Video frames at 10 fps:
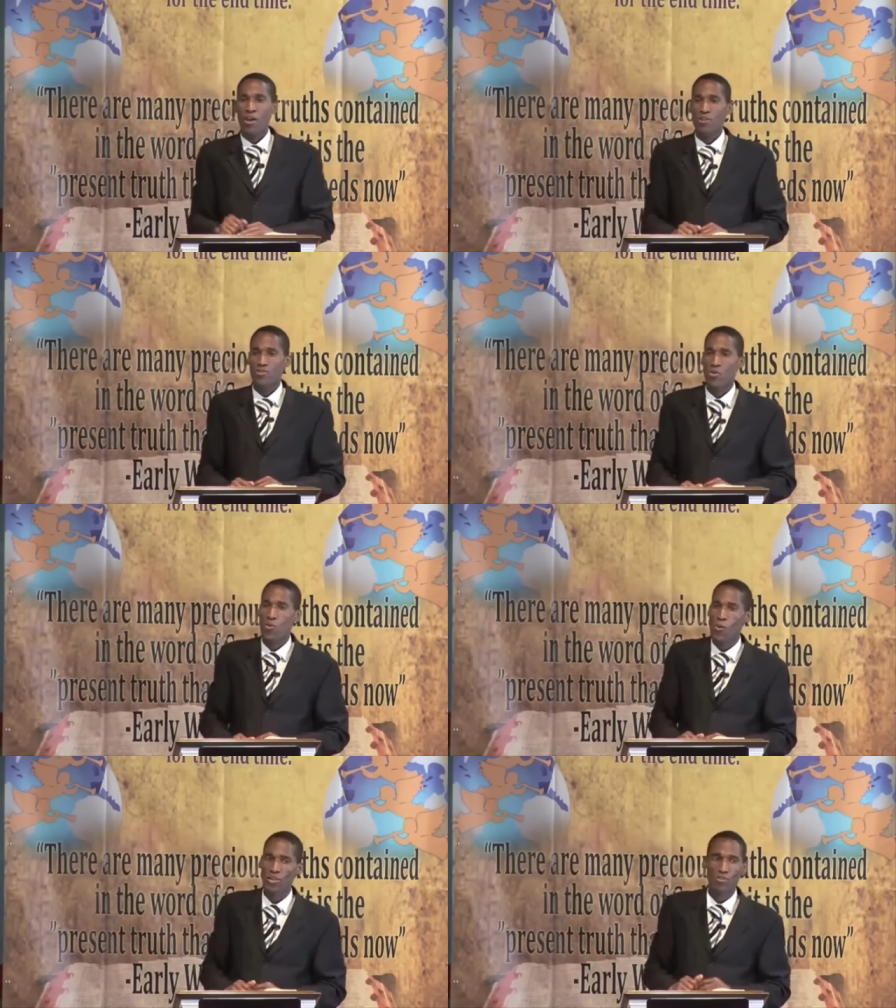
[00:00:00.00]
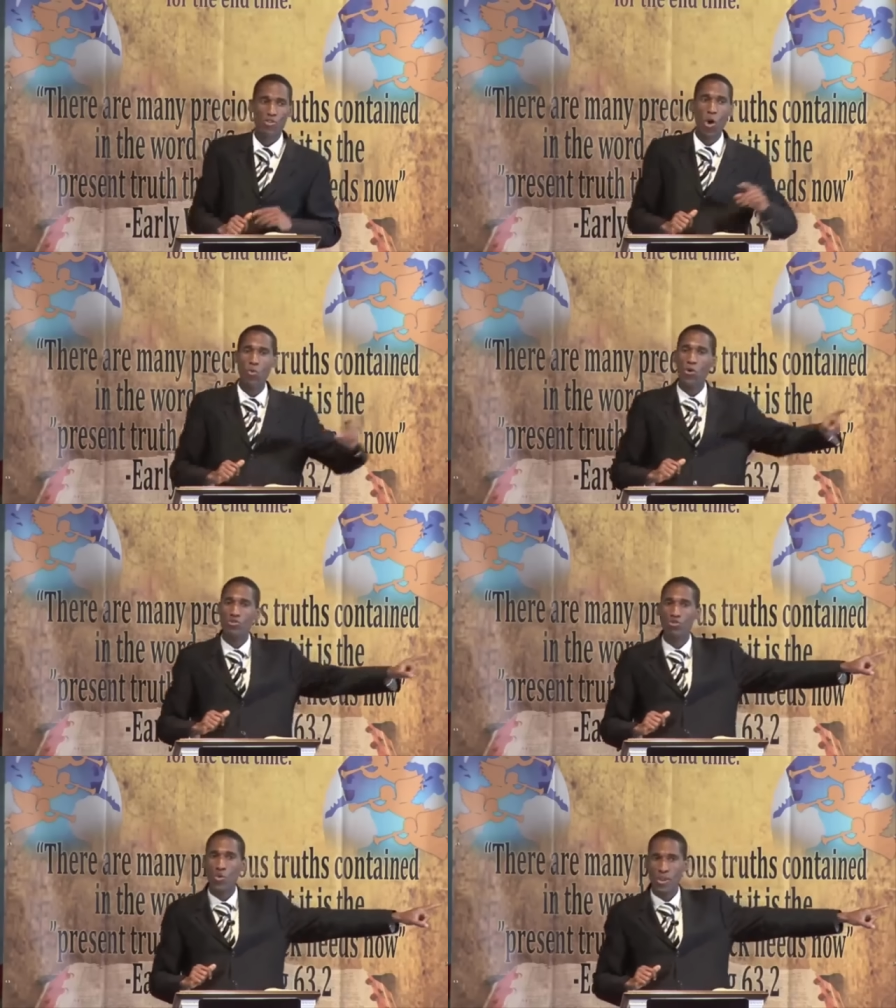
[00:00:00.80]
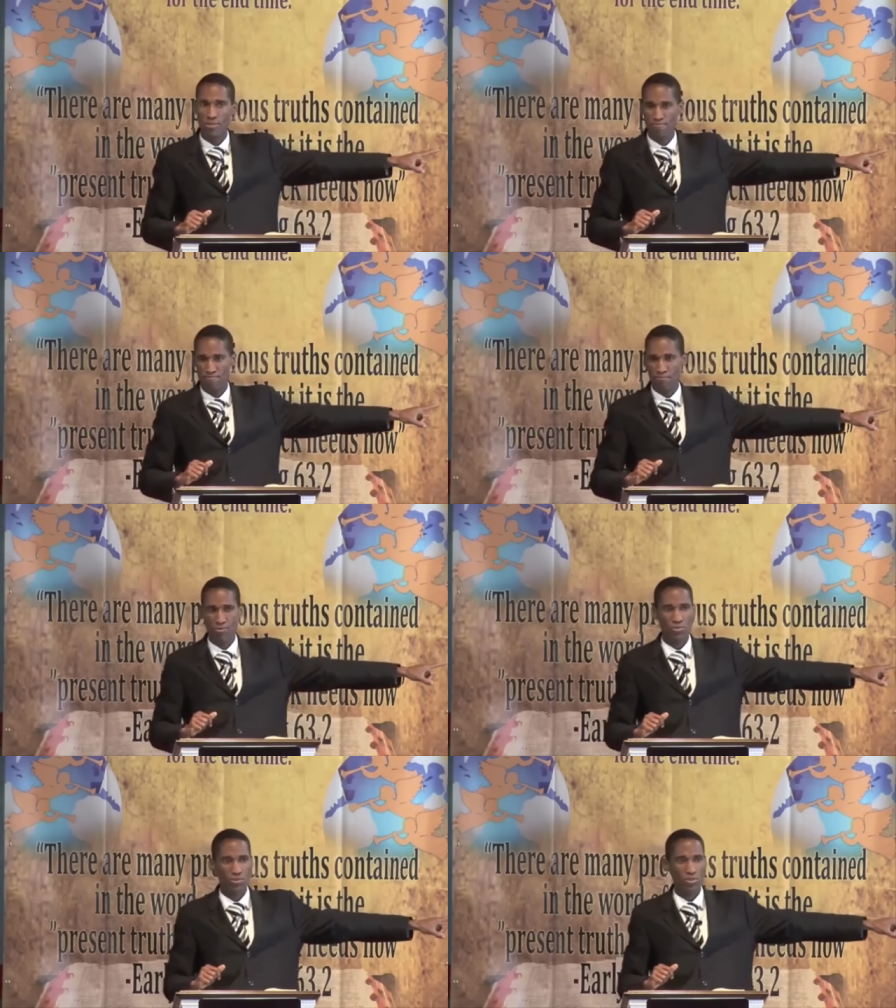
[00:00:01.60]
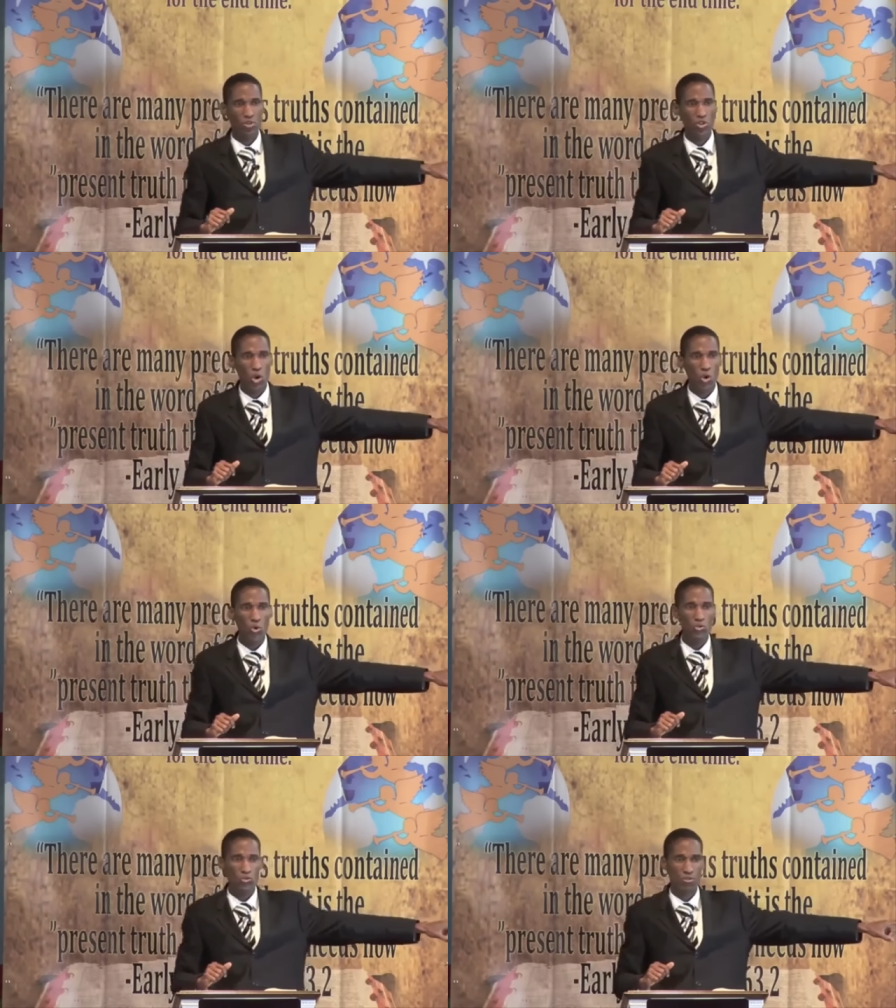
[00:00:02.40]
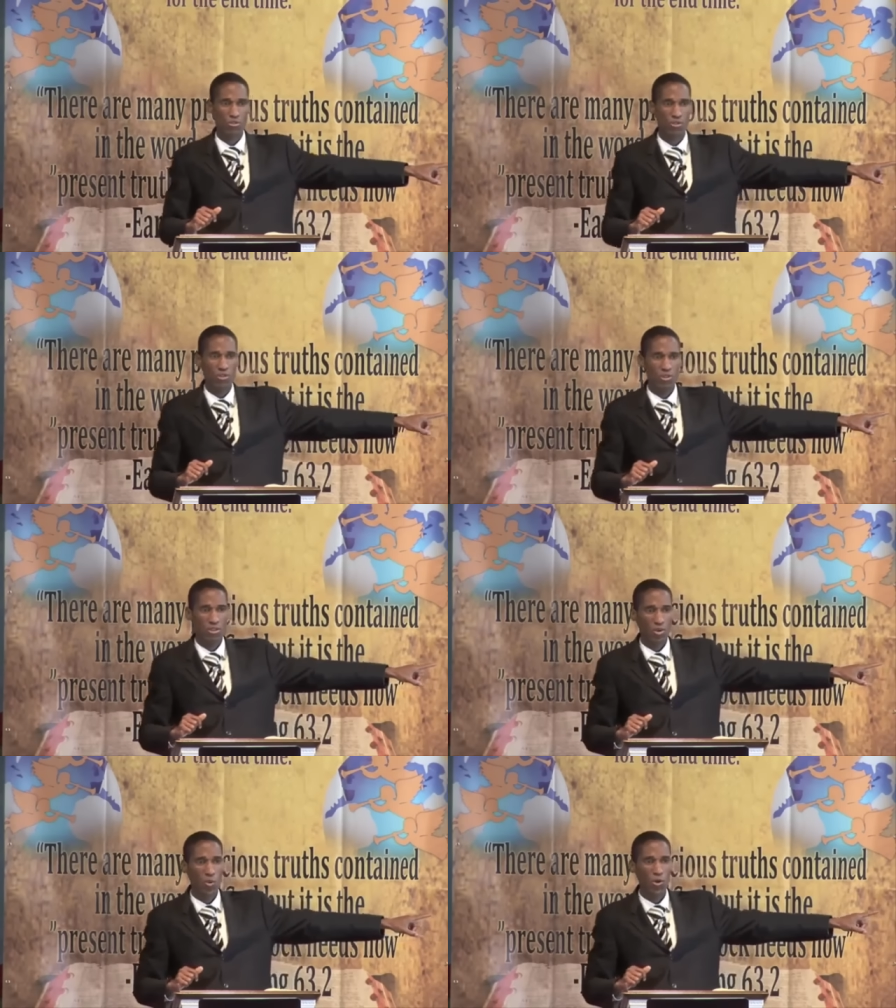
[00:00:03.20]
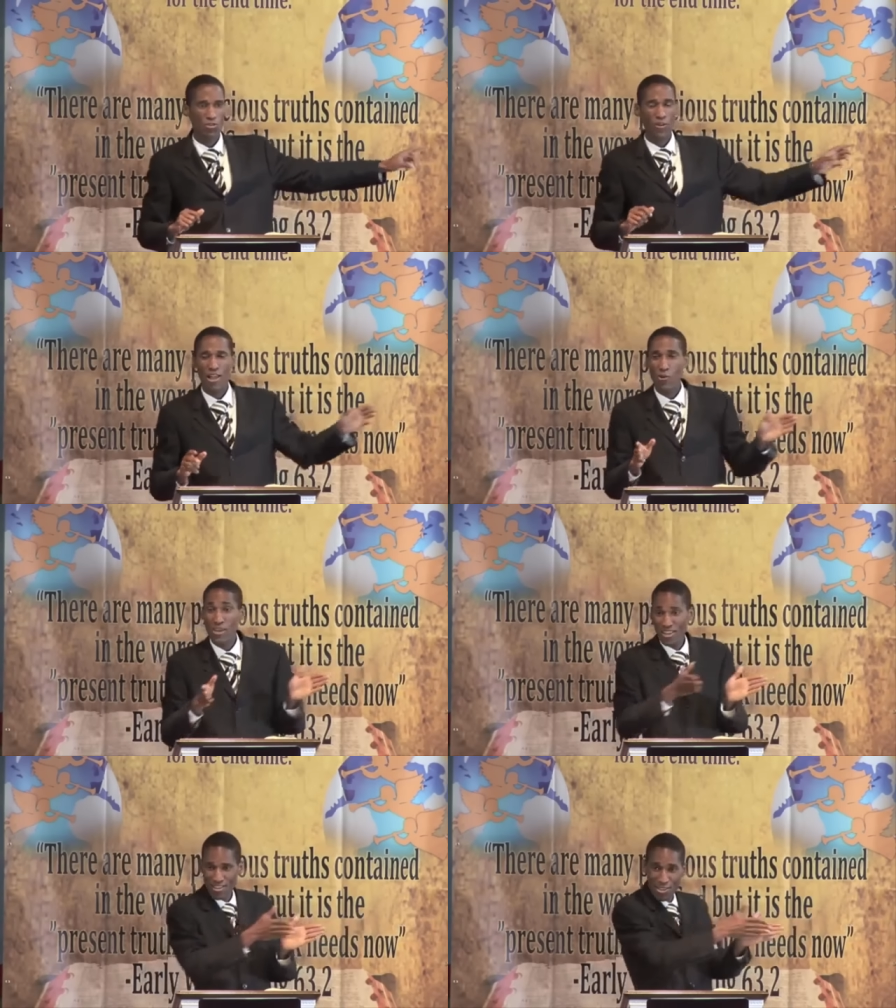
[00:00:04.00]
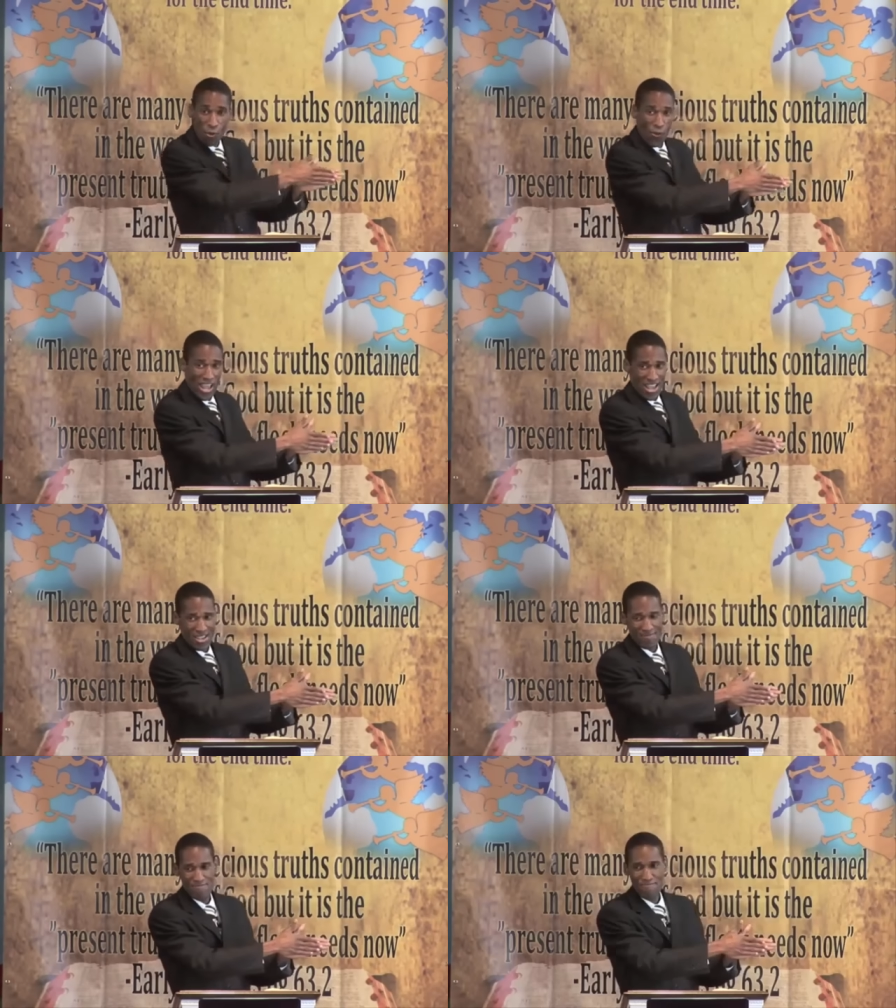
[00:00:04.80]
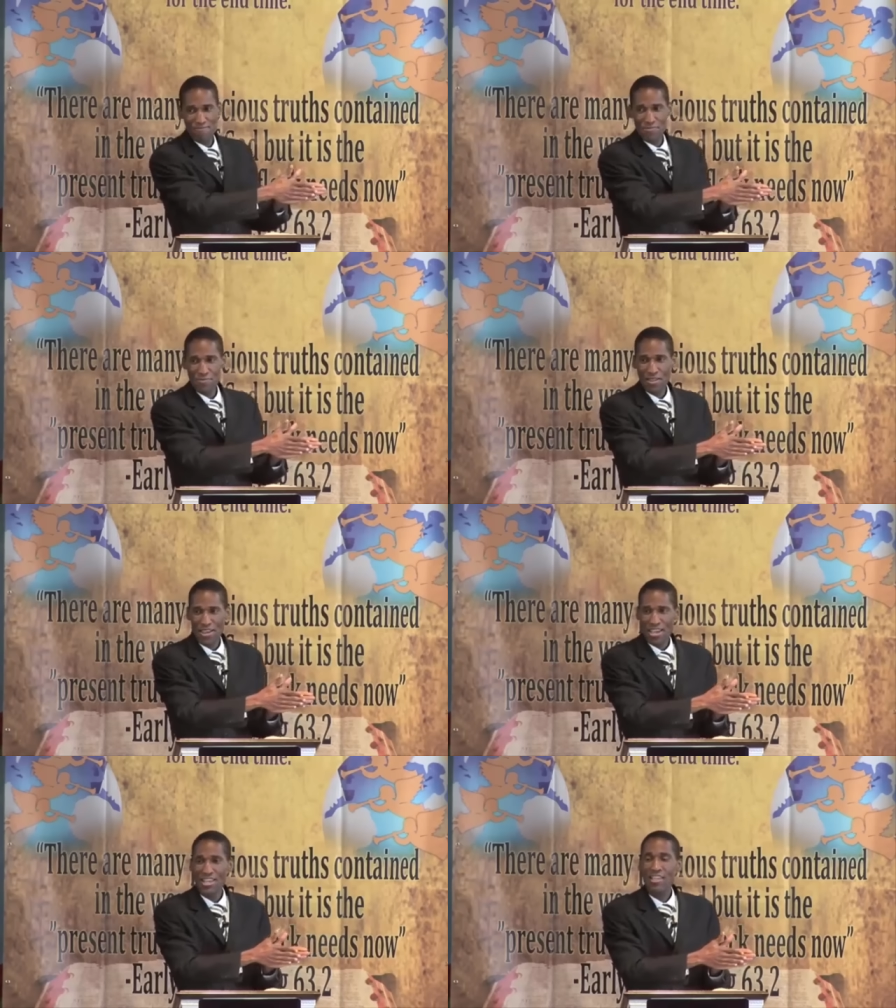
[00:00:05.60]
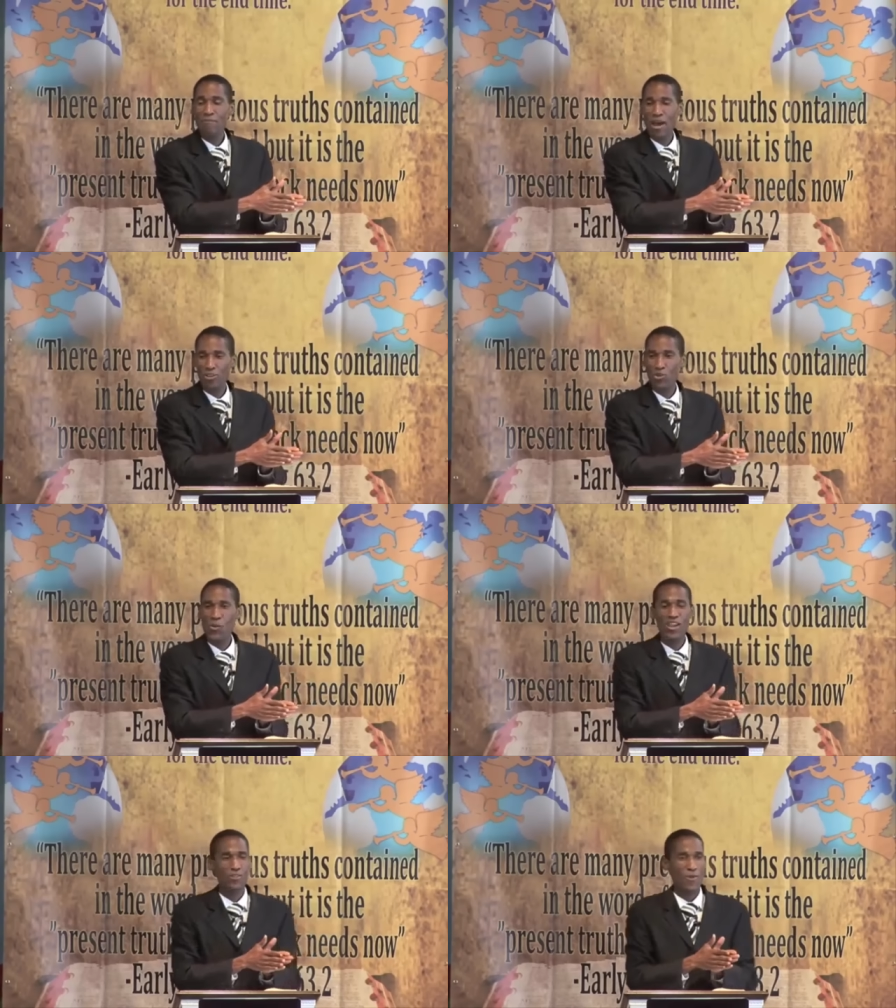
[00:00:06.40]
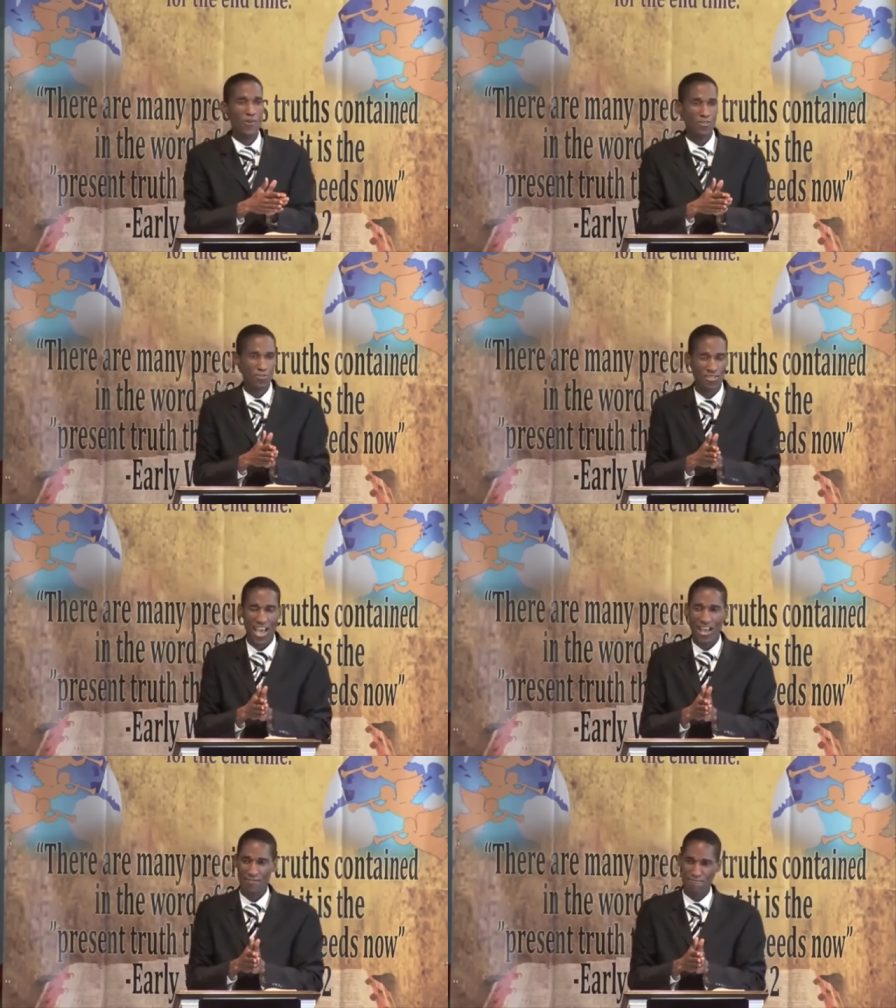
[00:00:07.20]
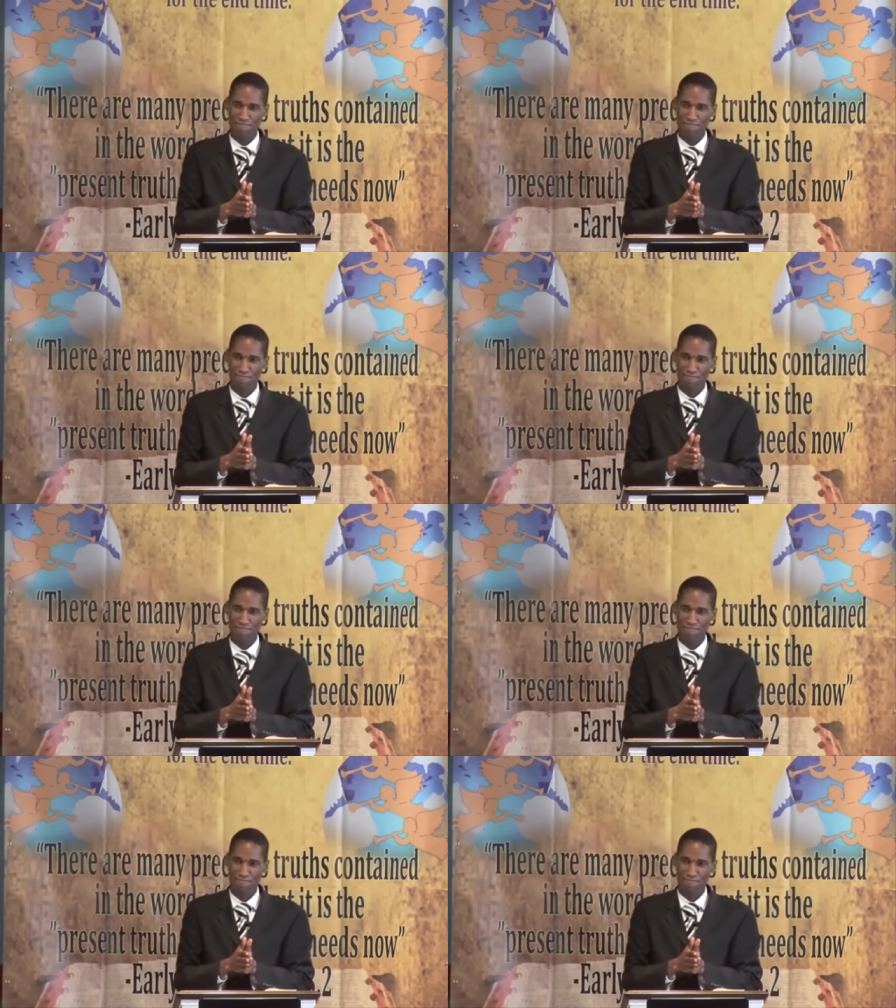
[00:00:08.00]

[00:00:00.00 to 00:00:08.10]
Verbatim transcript: So what Saul was doing to those who was following the way, he's about to experience that.